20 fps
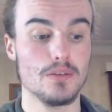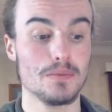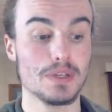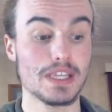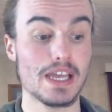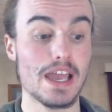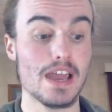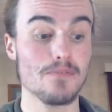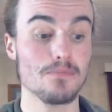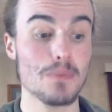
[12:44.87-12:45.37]

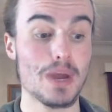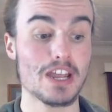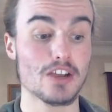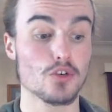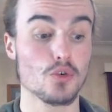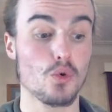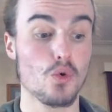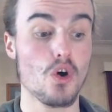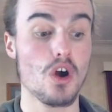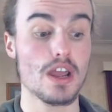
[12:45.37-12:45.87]
but they have made
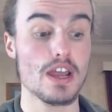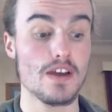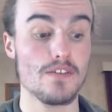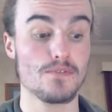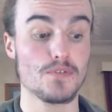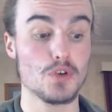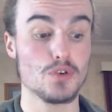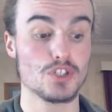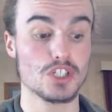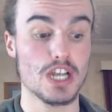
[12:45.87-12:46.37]
quite a
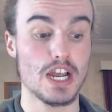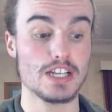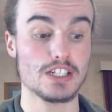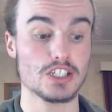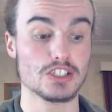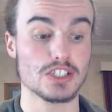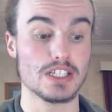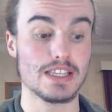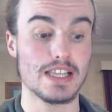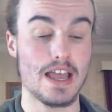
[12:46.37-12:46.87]
few
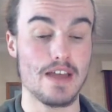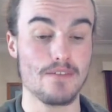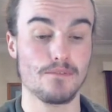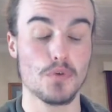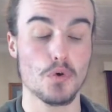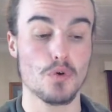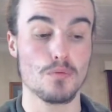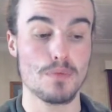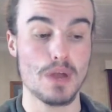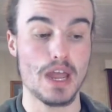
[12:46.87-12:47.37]
changes in that
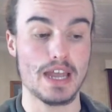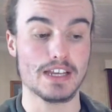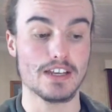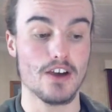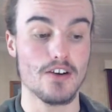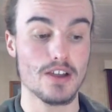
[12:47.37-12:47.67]
4-pack,